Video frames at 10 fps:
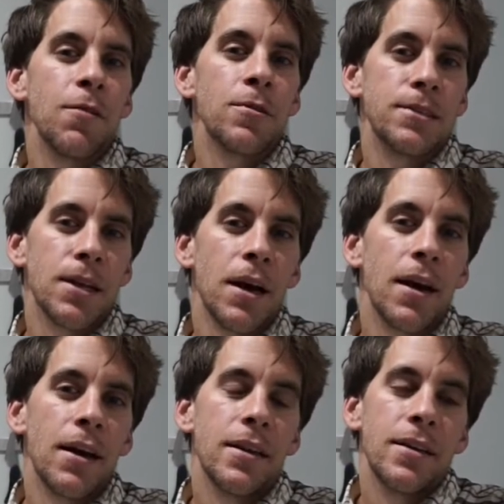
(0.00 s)
it was
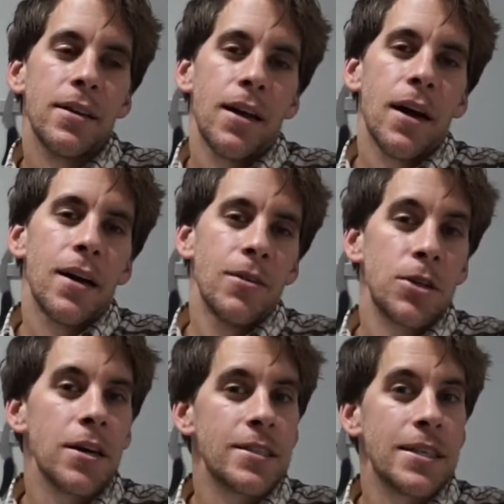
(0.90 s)

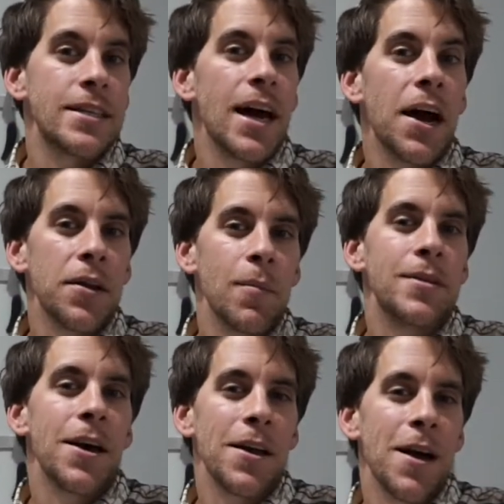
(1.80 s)
hard to sit down, let
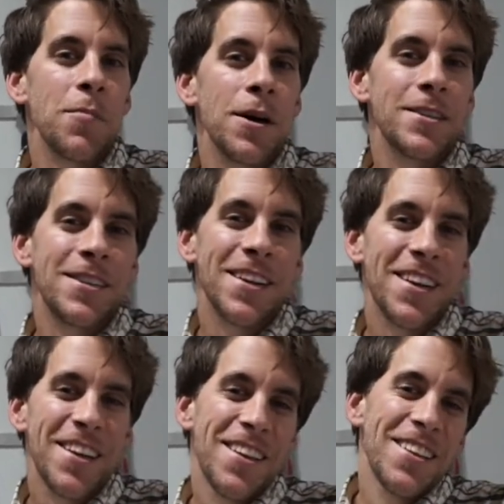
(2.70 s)
me tell you that
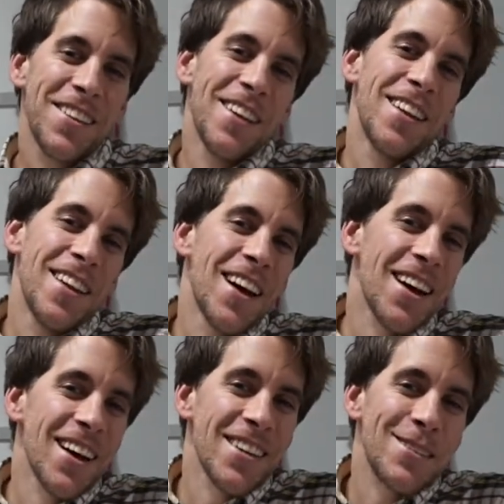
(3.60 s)

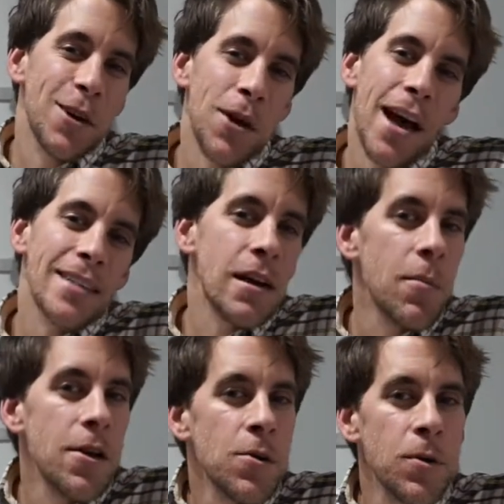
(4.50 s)
much. So yeah, tell
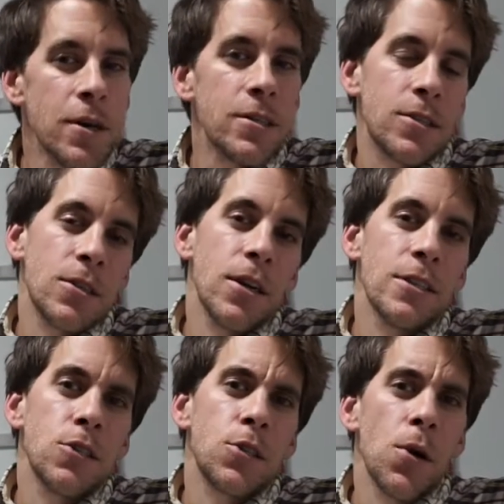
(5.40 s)
me your weirdest
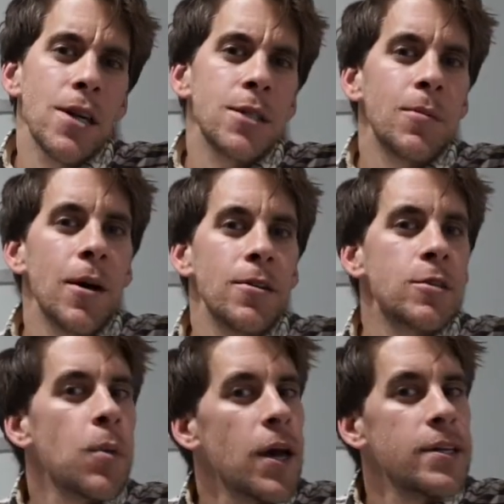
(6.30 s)
crazy stories about
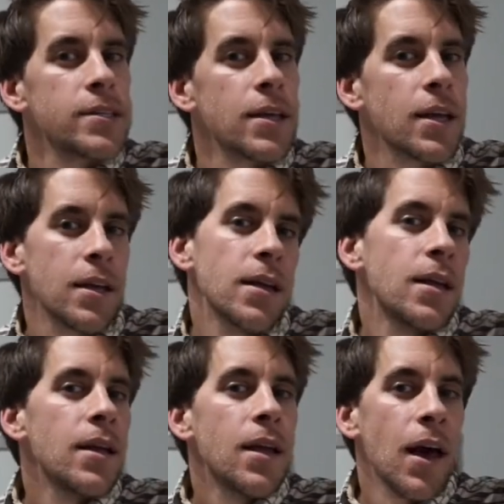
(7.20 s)
spice. Like,
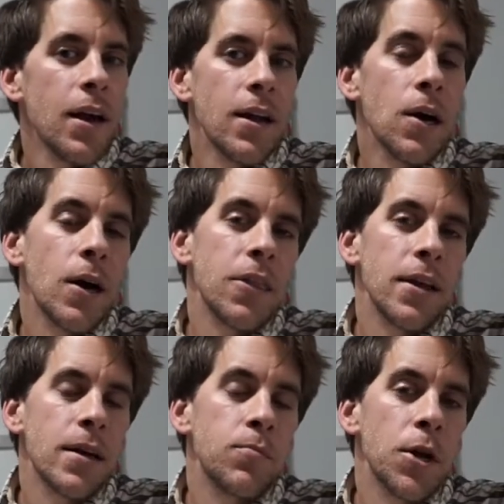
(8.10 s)
I don't know, I
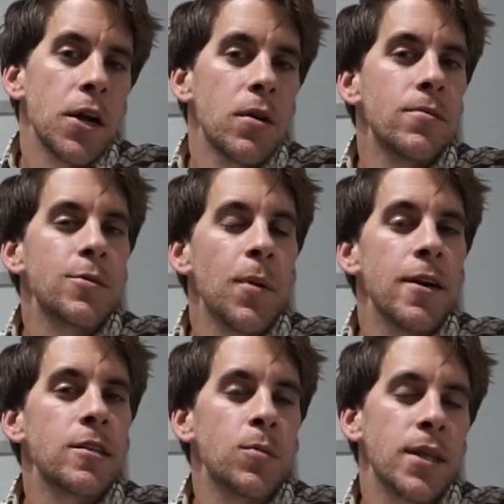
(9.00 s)
think I'm pretty good with
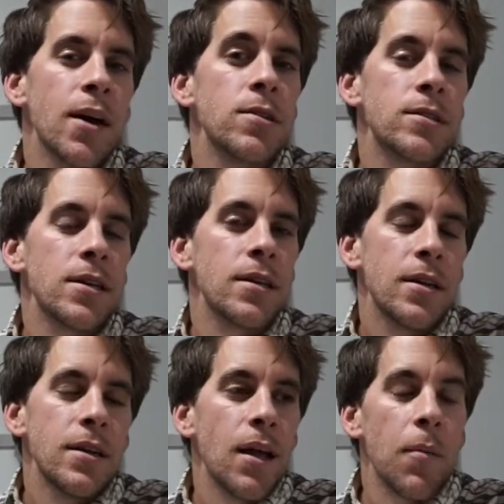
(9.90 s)
spice, but that was
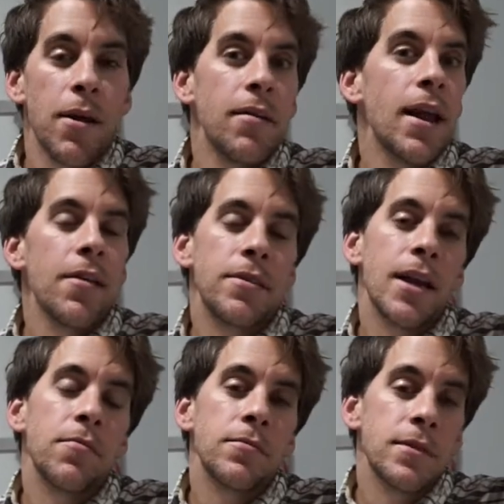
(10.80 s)
I'm
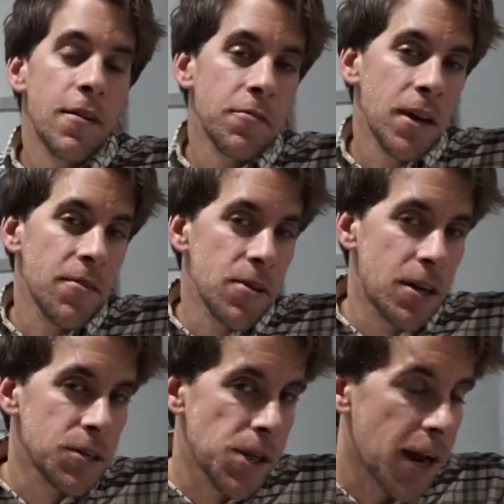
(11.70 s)
definitely never
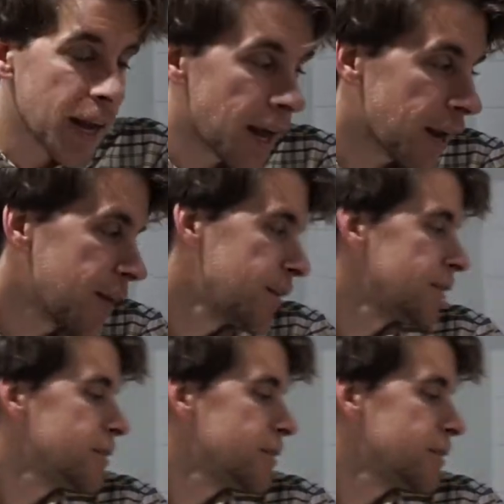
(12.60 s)
gonna do that again.